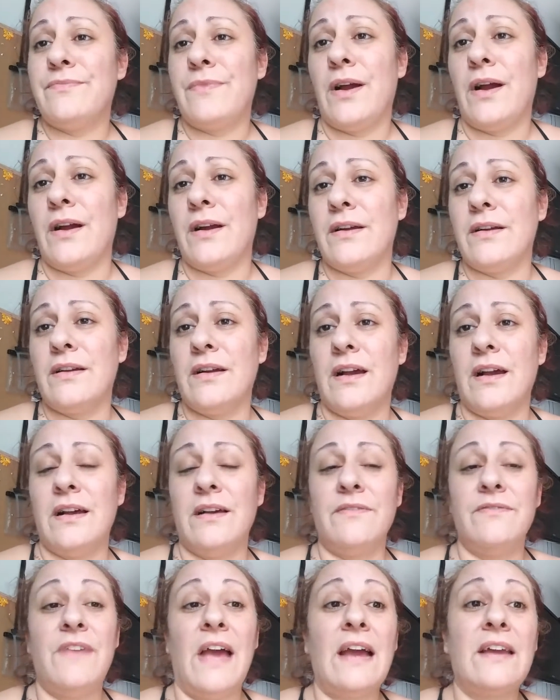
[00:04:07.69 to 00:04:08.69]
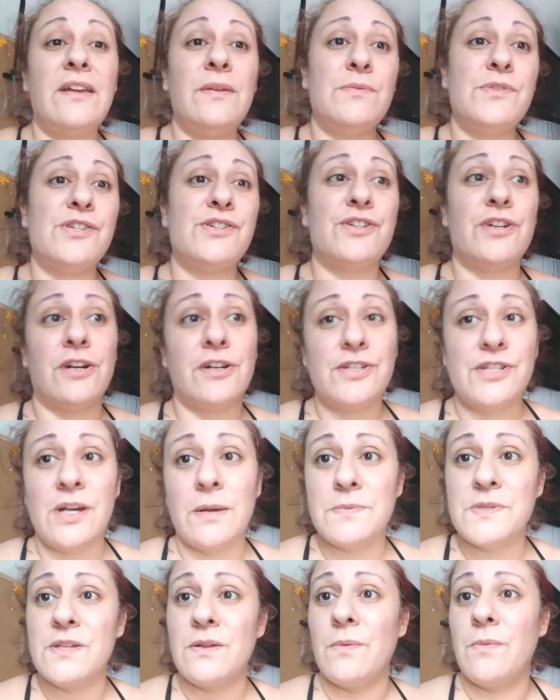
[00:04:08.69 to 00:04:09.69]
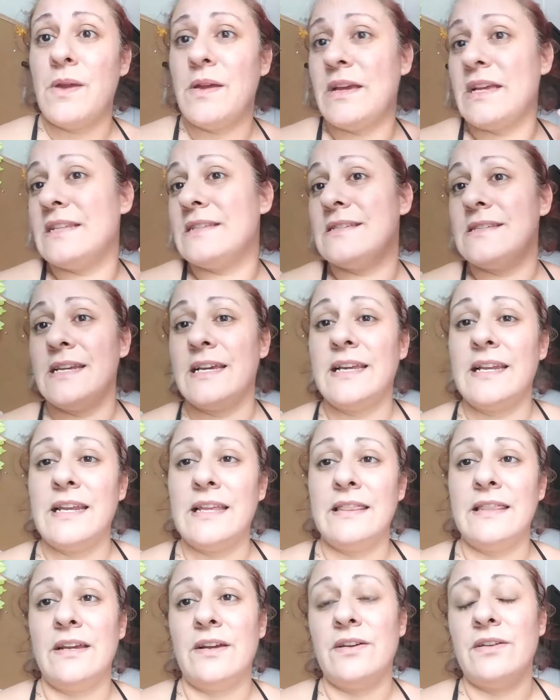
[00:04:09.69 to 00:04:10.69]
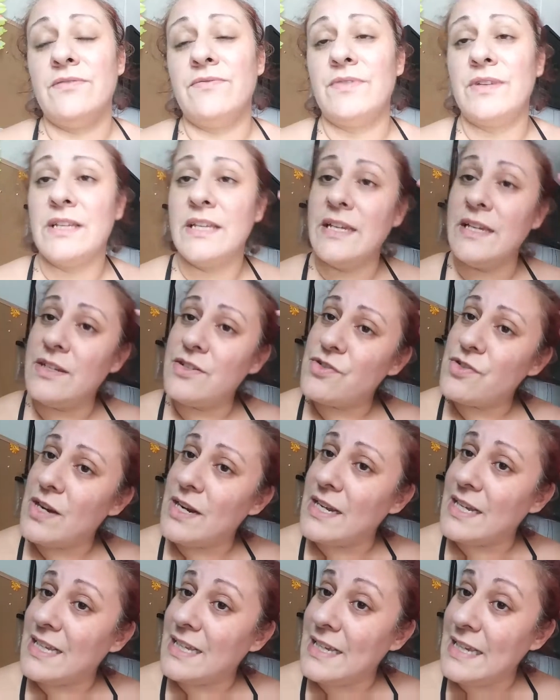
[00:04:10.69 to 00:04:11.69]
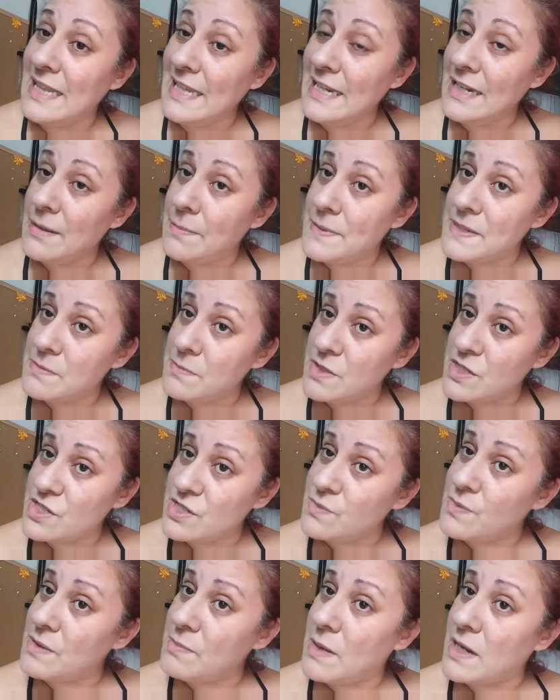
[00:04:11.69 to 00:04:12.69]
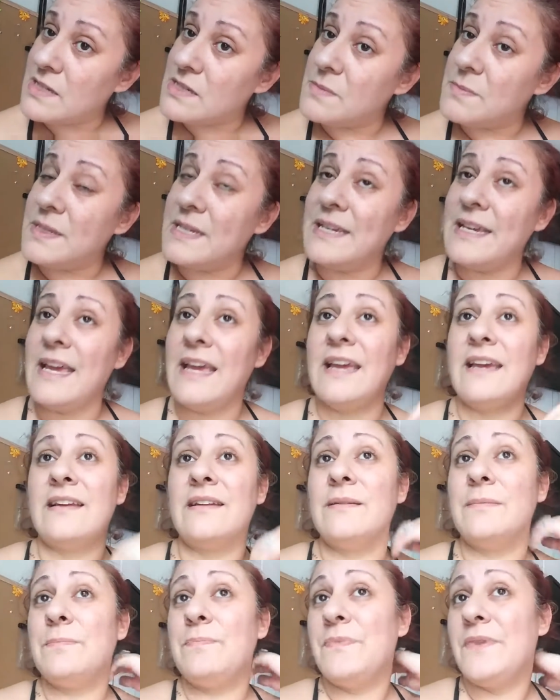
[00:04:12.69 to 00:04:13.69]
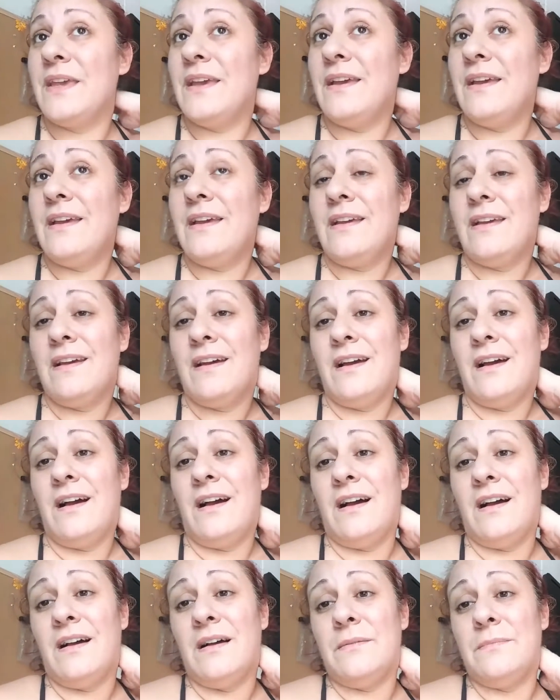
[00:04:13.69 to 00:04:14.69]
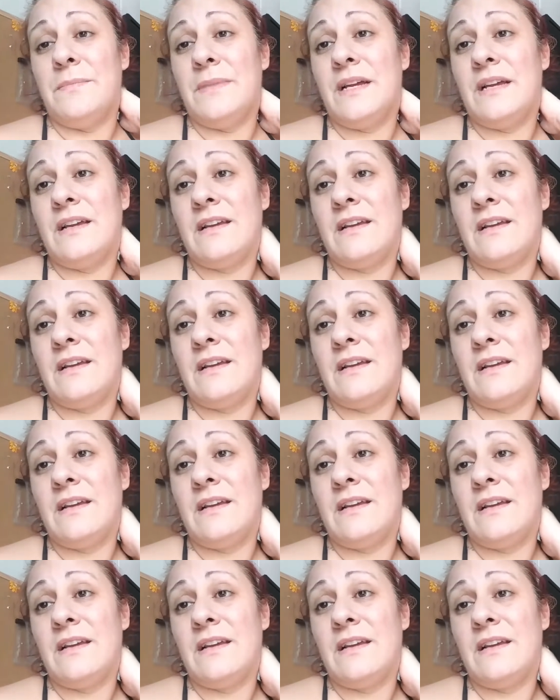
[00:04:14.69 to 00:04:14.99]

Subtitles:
our vacuum to charge up so that we can stick it in there and really try to clean up as much as we possibly can. Yeah,